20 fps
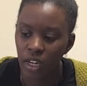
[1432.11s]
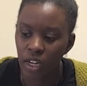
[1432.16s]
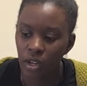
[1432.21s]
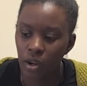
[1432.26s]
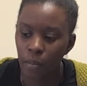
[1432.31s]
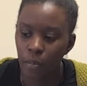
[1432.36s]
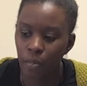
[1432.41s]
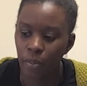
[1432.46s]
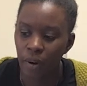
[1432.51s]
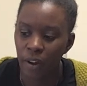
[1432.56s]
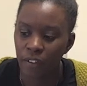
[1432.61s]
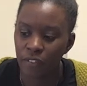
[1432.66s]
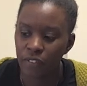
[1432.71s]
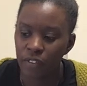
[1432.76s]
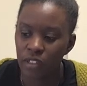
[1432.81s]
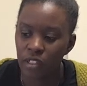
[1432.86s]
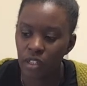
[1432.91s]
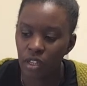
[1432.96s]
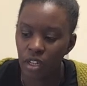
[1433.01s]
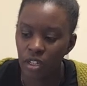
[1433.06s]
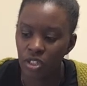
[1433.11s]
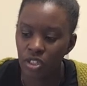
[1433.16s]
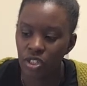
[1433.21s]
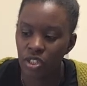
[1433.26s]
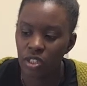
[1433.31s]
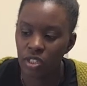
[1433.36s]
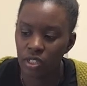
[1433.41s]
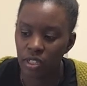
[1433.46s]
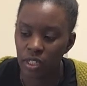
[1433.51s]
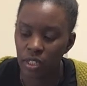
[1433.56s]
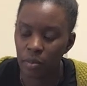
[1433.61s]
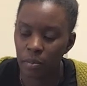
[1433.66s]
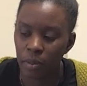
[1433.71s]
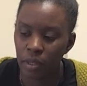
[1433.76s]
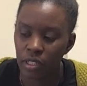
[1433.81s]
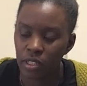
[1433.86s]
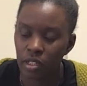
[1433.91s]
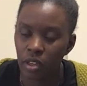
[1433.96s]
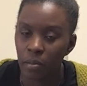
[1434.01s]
I got breakfast, lunch and dinner bits.